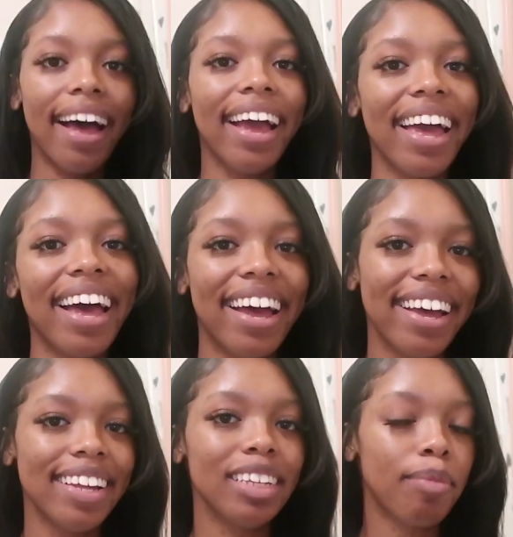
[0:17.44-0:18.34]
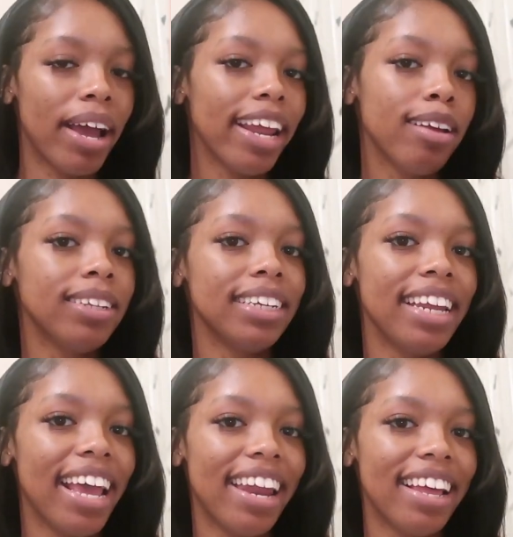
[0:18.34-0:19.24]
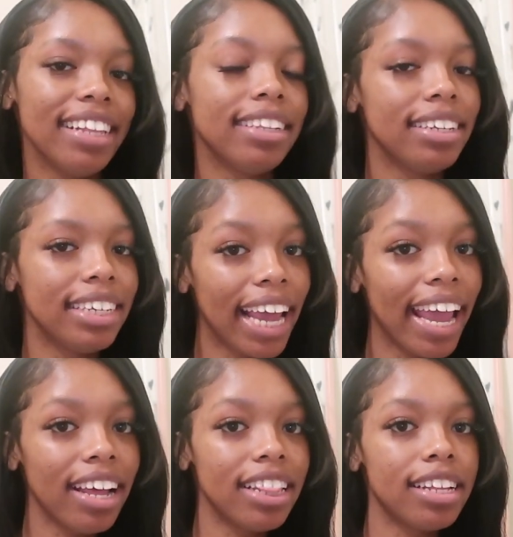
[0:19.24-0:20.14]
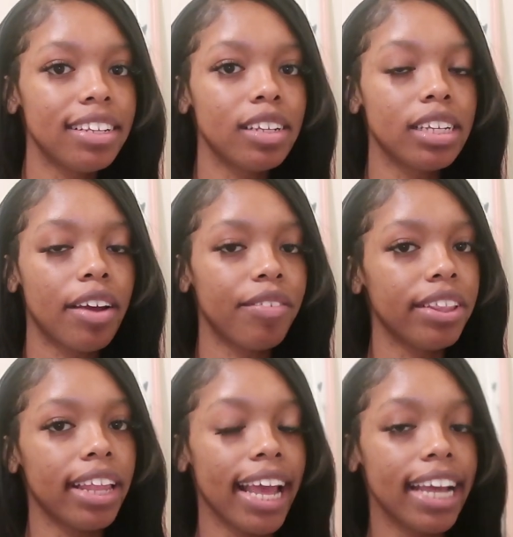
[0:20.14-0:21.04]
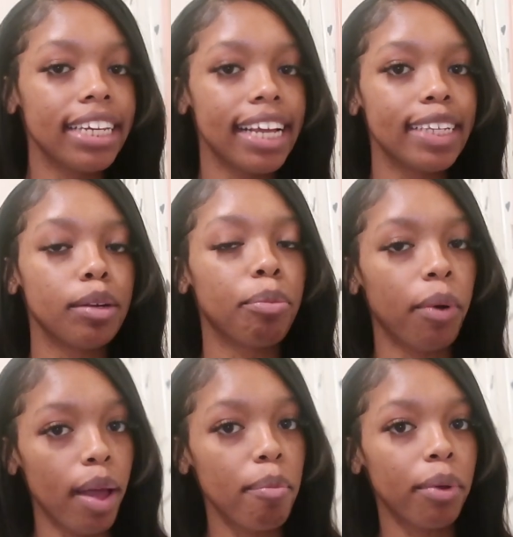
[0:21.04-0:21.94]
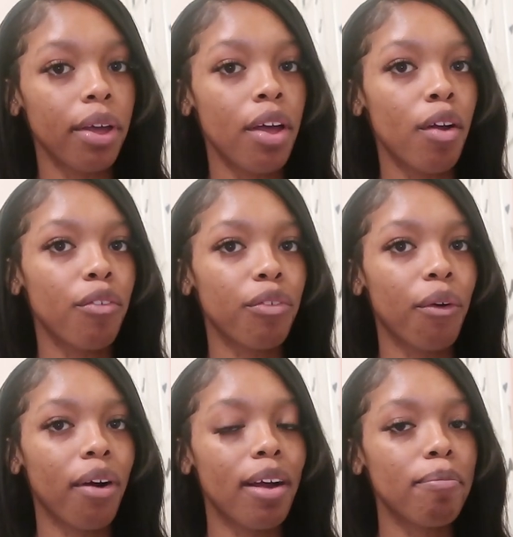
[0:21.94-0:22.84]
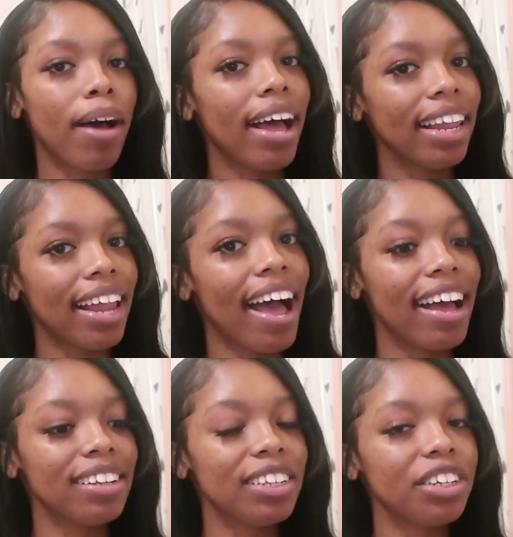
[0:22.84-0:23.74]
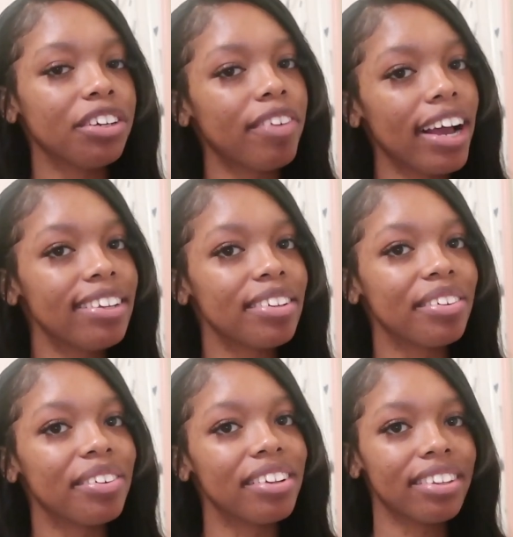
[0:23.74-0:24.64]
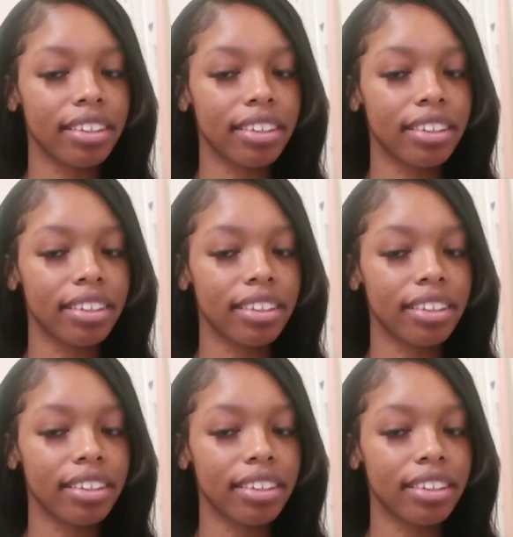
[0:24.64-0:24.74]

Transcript: Hi guys, my name is Indiana, and today this is everything I did to prep for my last year of high school.